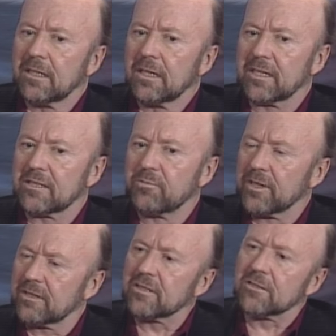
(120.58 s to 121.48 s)

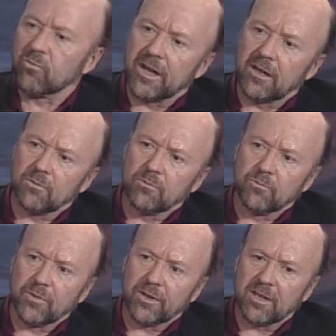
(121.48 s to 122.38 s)
experience as well
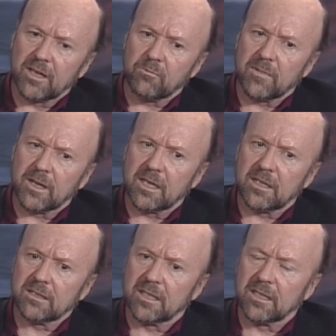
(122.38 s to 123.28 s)
with him,
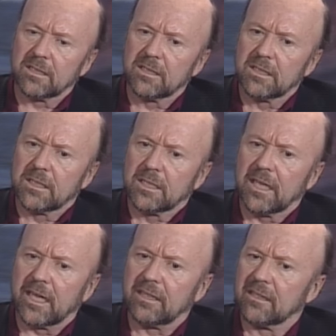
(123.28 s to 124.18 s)

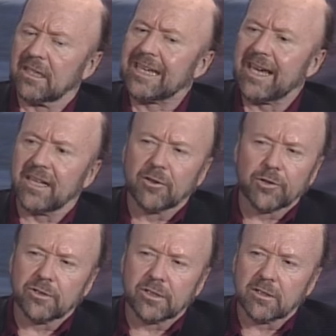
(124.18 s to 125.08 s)
and again,
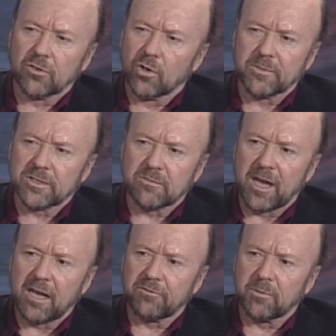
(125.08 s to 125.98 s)
learned an enormous
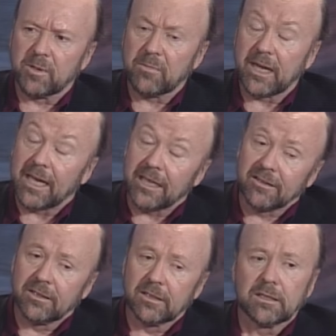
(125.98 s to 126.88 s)
amount from him.
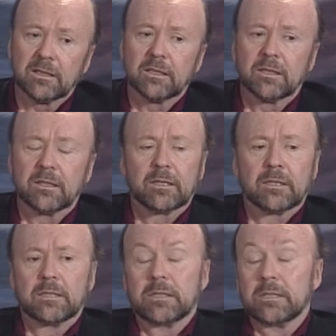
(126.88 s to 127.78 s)
And,
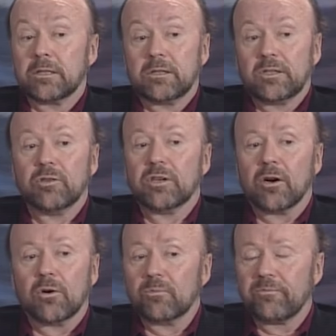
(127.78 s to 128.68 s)
you
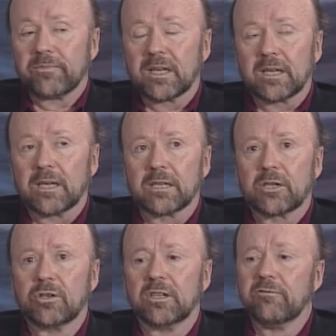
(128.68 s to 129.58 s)
know,
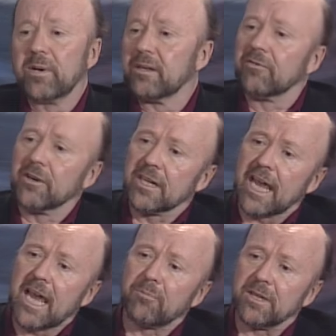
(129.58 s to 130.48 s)
could have been very
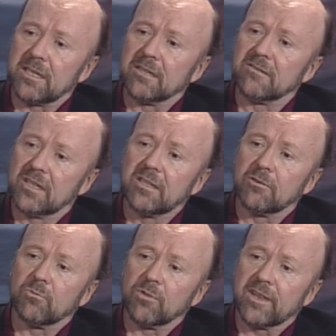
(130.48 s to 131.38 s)
happy
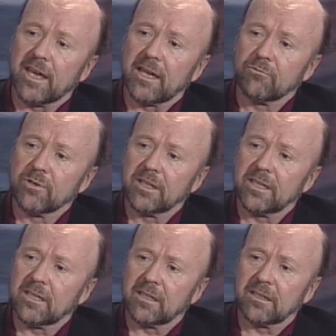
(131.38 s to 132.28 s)
continuing with that.
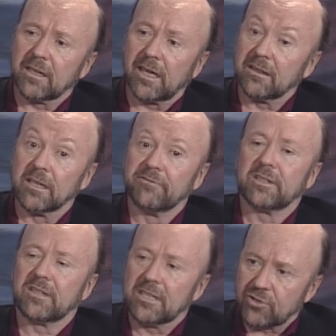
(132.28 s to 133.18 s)
Really, I loved
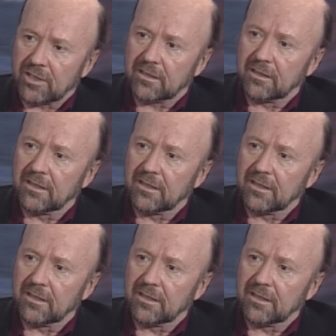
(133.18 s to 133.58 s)
teaching.